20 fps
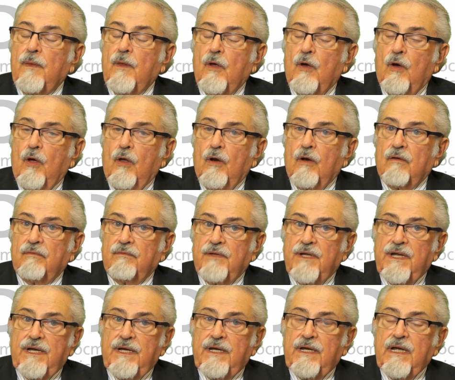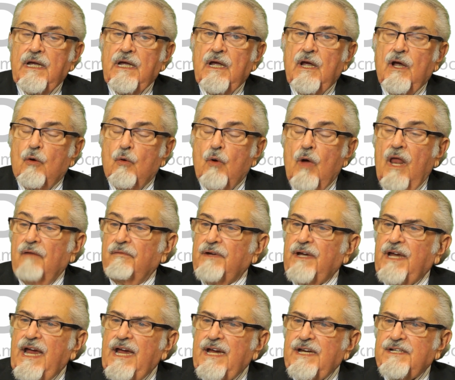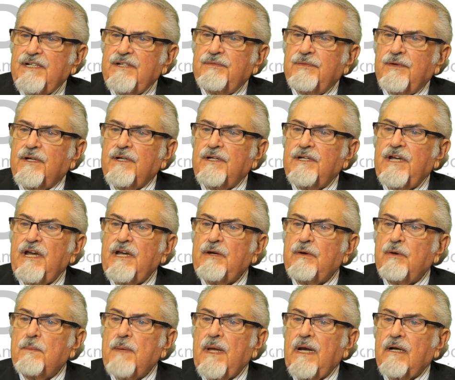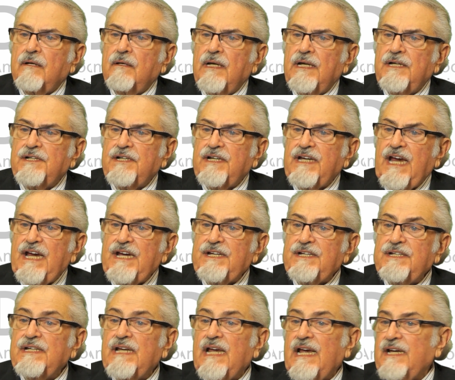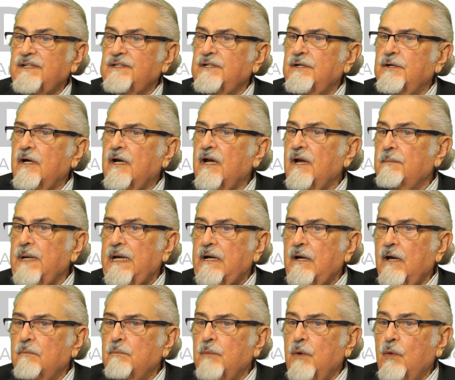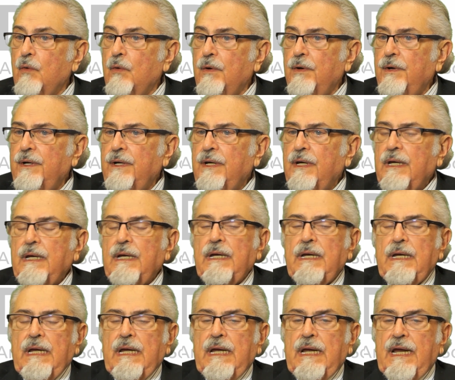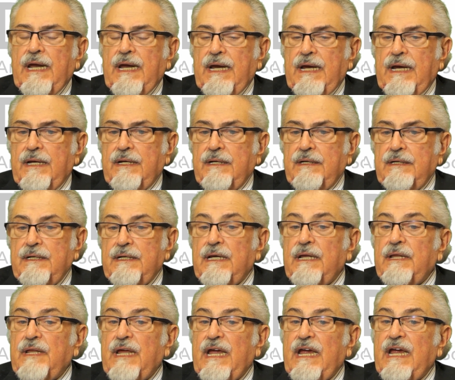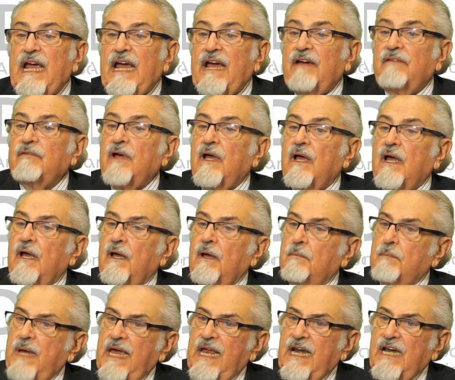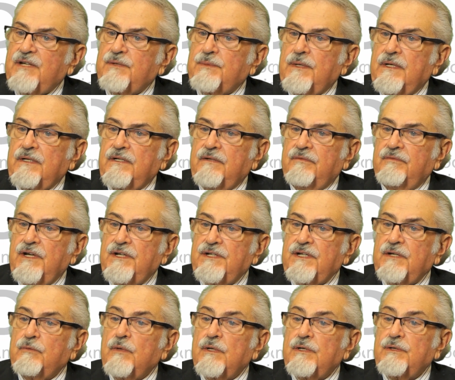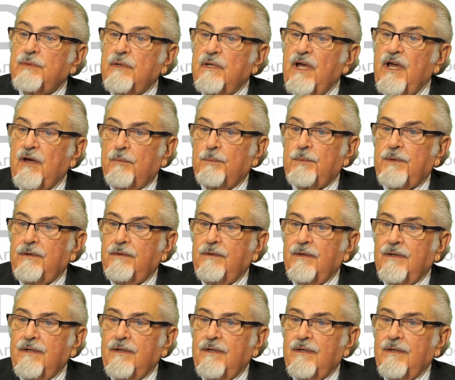all of the qualifications for continuing medical education as they're coming on board, and they have a management division which will help you.